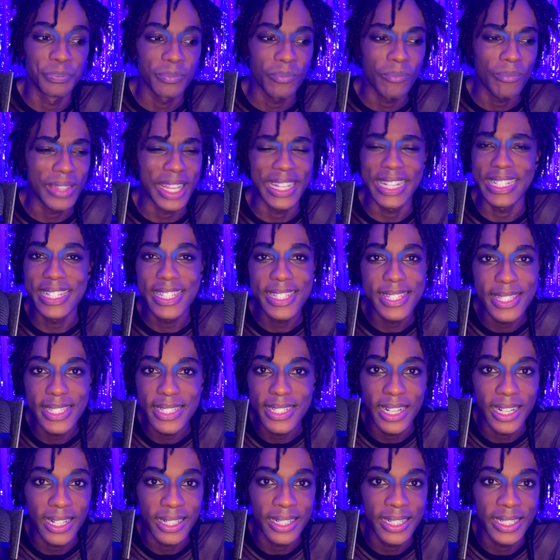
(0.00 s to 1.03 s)
I didn't see
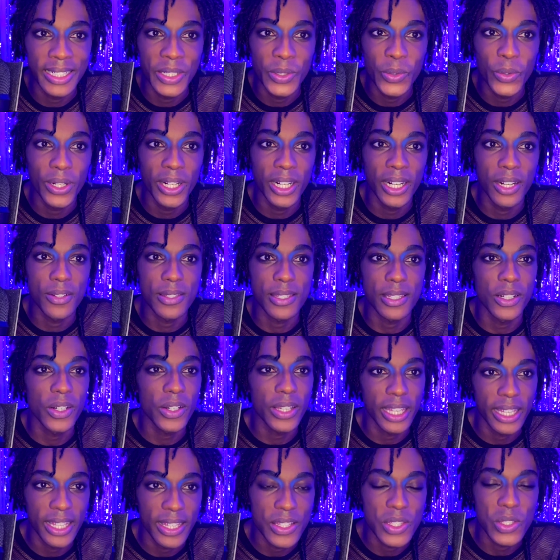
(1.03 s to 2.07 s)
Gaga anywhere. I was like,
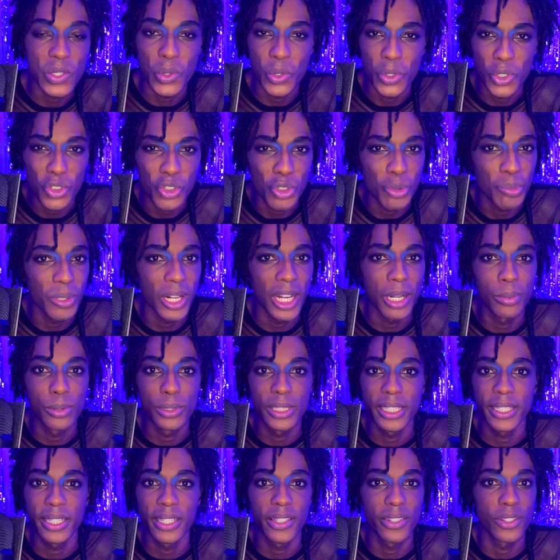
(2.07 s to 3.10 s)
okay, that's cool, she'll probably
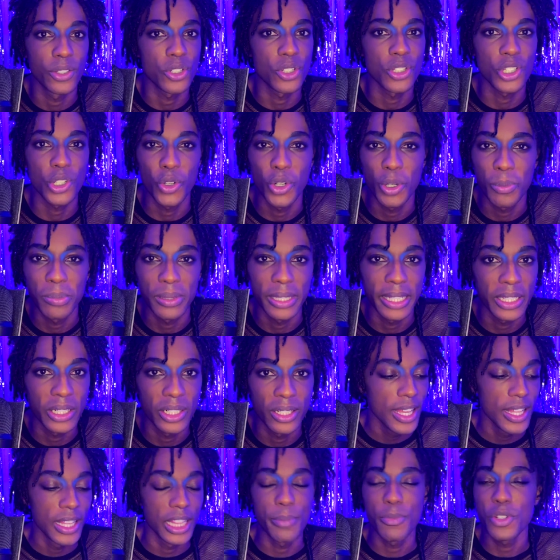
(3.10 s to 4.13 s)
either show up
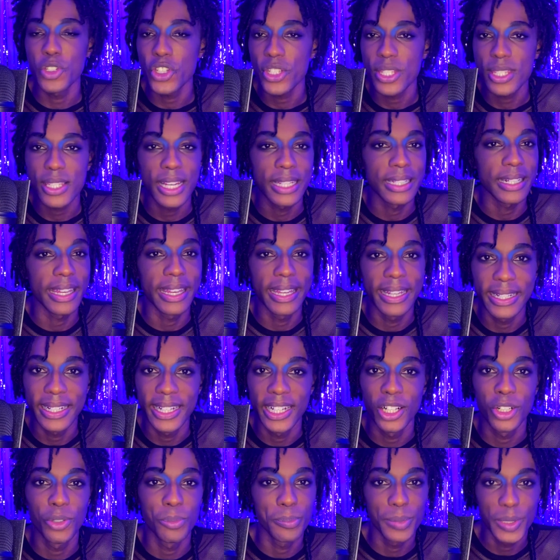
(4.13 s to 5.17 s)
later. Let me just kind of hang
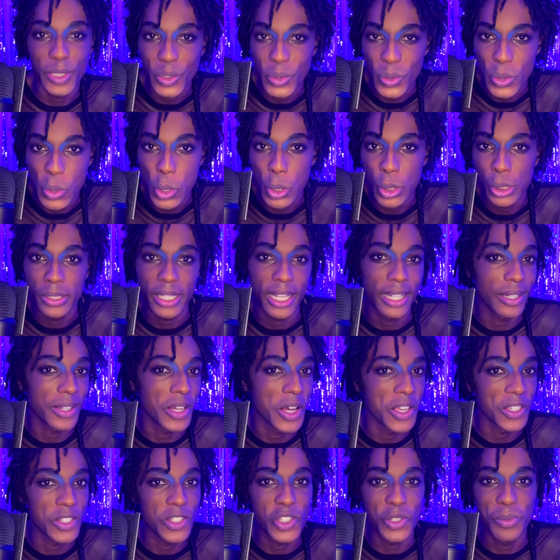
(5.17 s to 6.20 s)
out, be cool, not
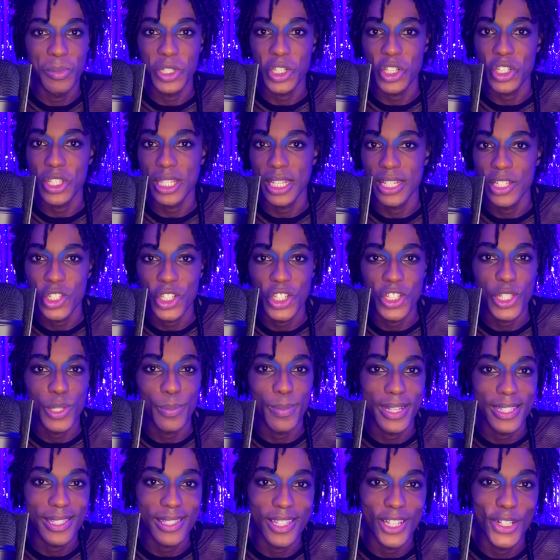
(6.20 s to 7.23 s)
cause too much attention to
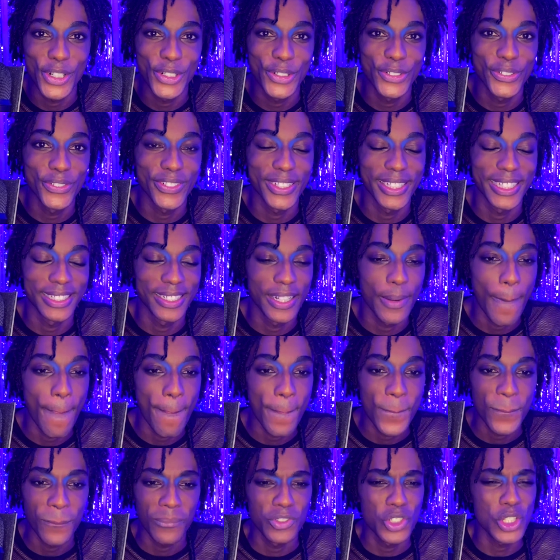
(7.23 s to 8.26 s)
myself, and
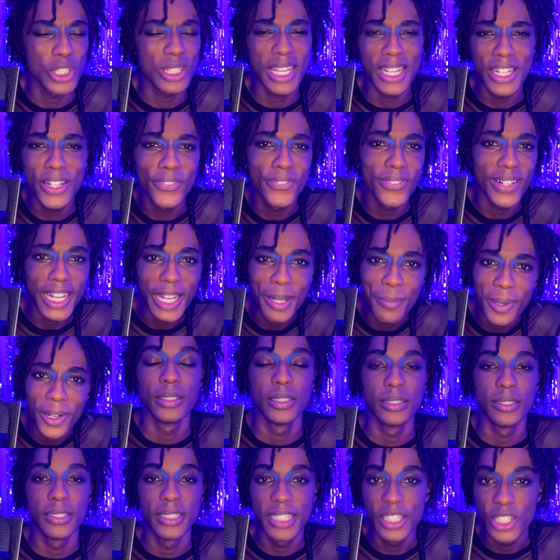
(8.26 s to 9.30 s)
just kind of vibe
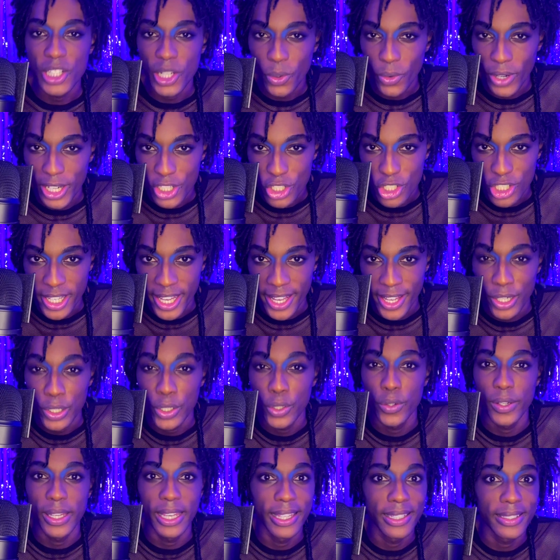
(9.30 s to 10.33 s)
out. DJ White
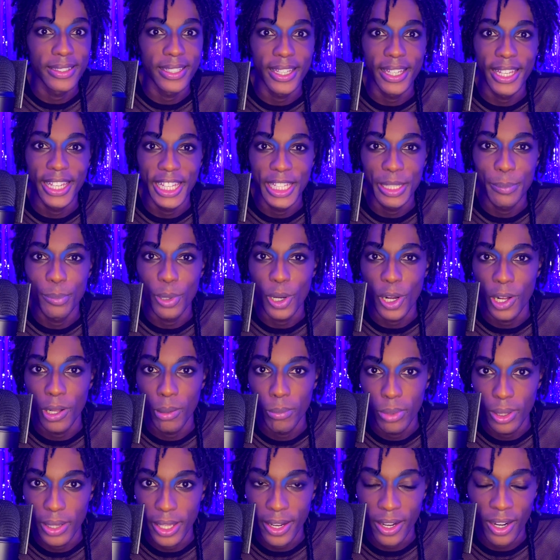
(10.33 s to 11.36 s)
Shadow, aka Paul
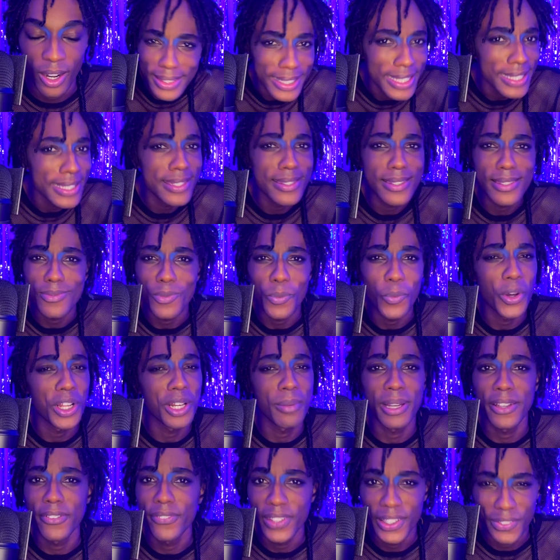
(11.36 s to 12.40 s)
Blair, he's one of
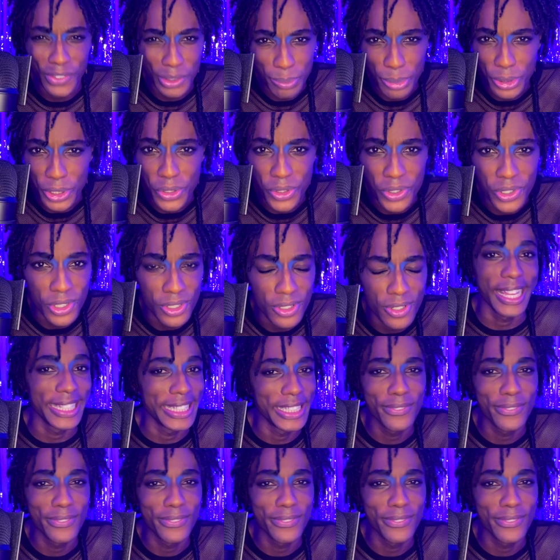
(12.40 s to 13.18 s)
my favorite producers.